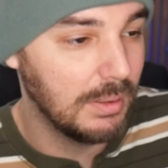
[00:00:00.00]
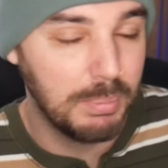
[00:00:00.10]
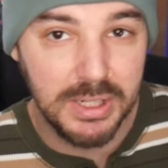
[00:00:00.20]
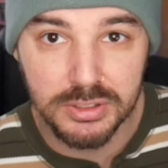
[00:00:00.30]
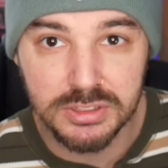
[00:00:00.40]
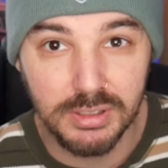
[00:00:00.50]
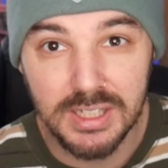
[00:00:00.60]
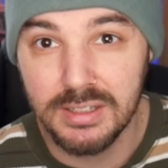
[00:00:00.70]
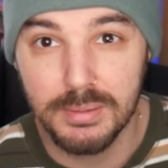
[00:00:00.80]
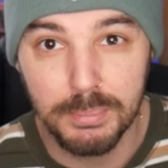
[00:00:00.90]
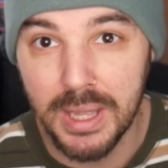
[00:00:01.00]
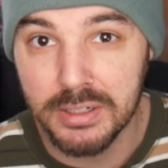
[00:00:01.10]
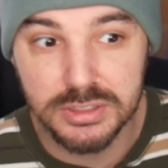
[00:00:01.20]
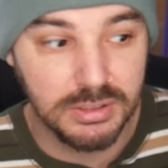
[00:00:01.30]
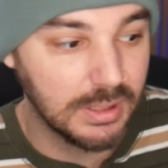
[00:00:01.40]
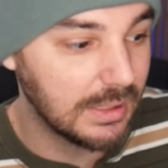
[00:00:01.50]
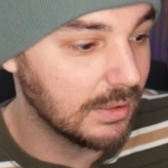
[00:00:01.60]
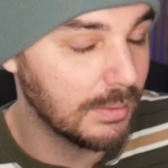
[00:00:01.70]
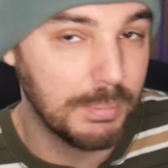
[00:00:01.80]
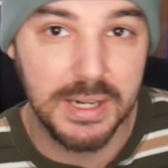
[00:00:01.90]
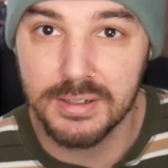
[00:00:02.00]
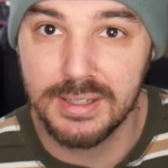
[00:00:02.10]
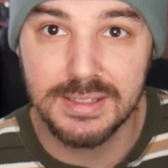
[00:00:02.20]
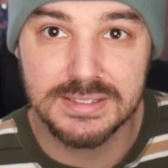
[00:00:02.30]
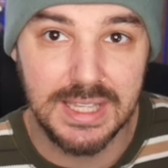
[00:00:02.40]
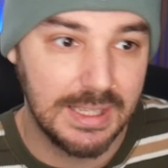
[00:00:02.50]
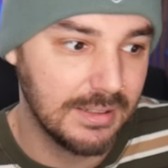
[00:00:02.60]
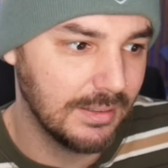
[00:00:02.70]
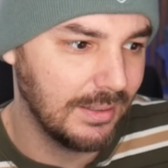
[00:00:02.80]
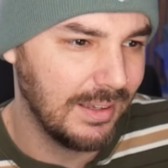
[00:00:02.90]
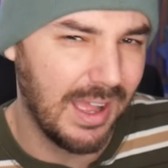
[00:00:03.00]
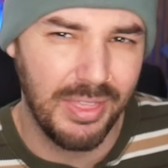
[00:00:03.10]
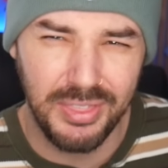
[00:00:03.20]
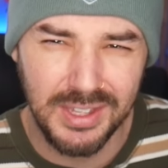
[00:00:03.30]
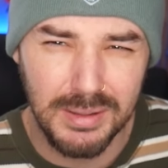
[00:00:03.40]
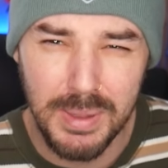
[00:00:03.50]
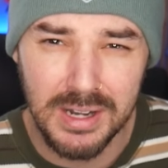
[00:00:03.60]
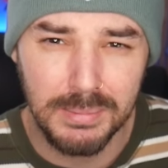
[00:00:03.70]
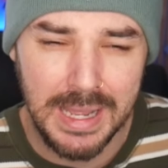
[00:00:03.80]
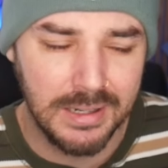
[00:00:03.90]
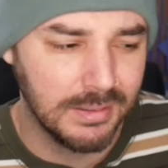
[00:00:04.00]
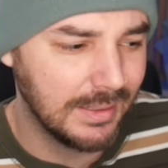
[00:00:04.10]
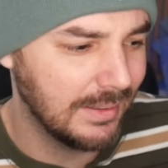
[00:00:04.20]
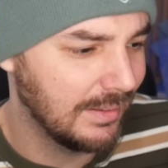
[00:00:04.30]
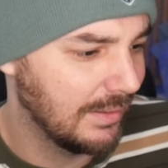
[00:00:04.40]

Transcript: Bigger screen, better kickstand, I think a better battery.